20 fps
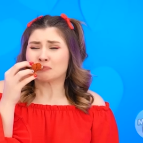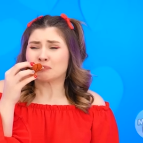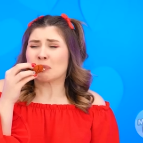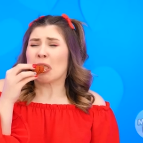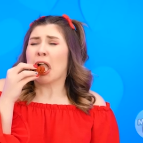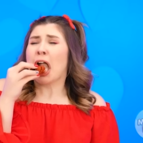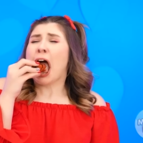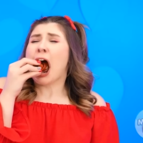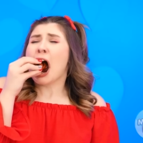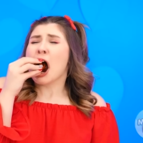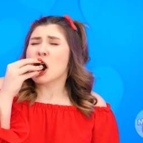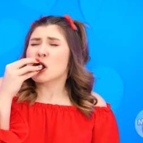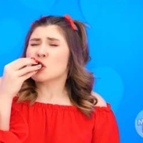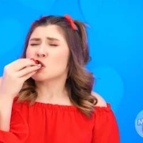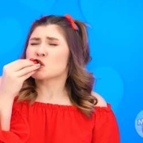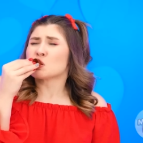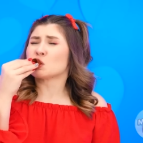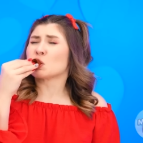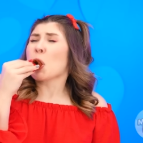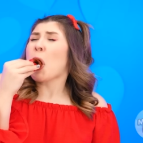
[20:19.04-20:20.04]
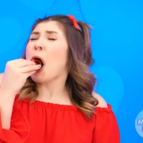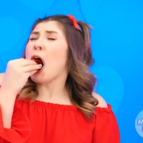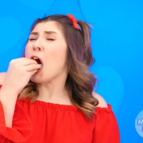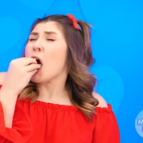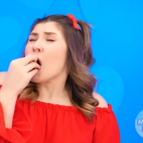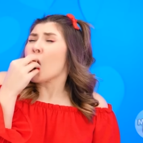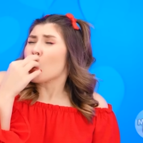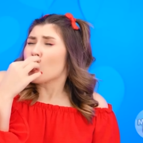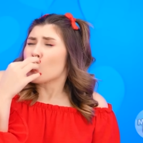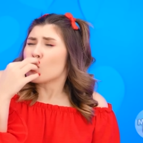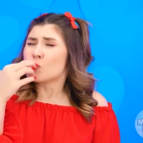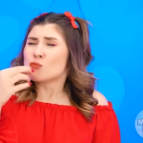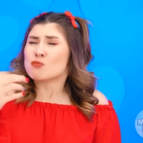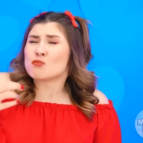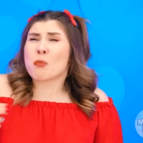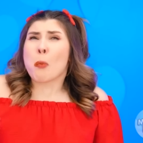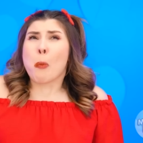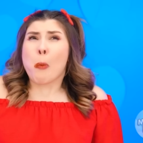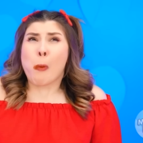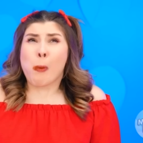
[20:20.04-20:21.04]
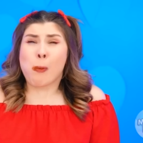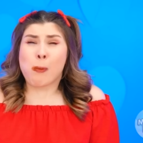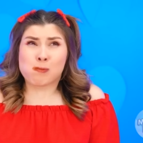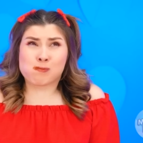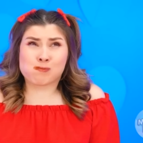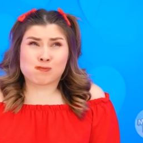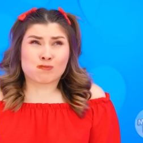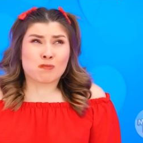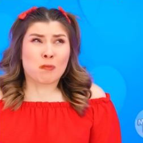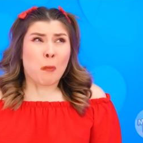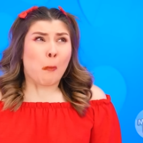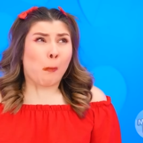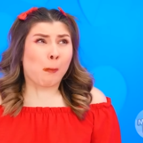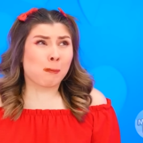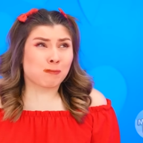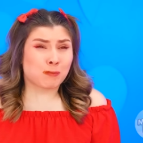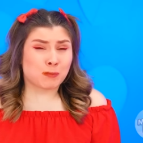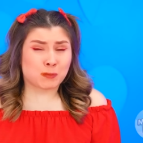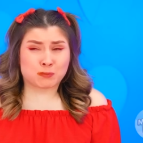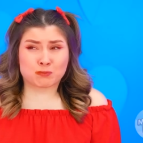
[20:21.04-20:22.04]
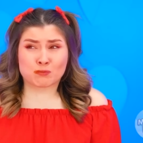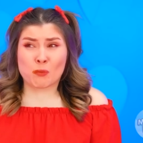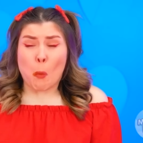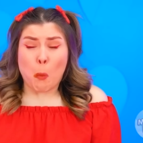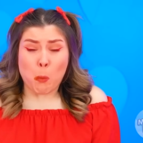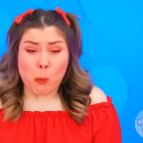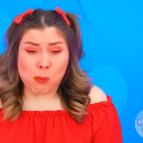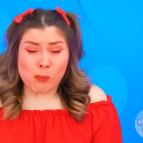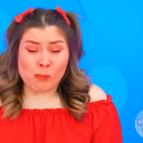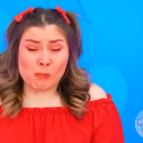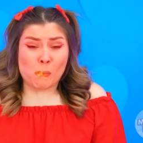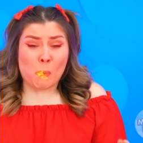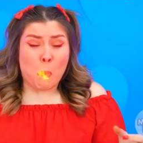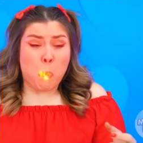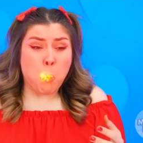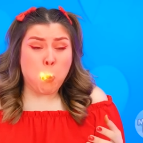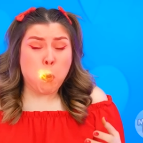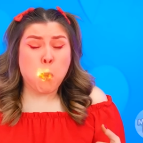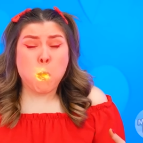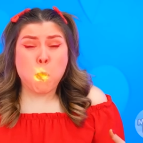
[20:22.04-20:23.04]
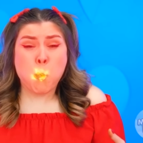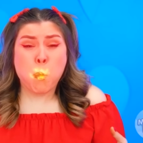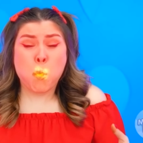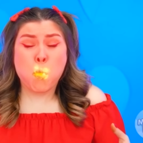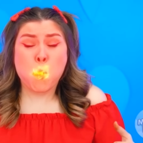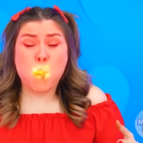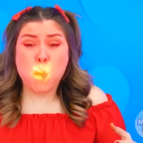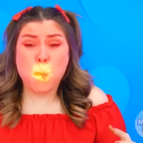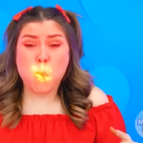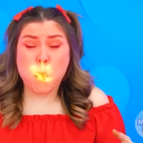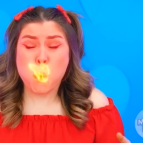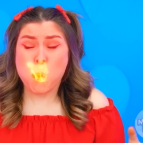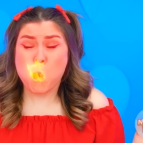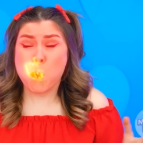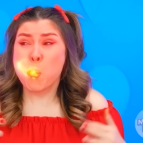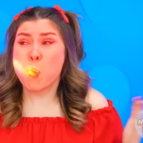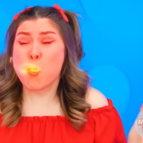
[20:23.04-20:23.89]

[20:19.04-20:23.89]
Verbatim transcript: Oh, goodness! Phoebe, help me! I have a fire in my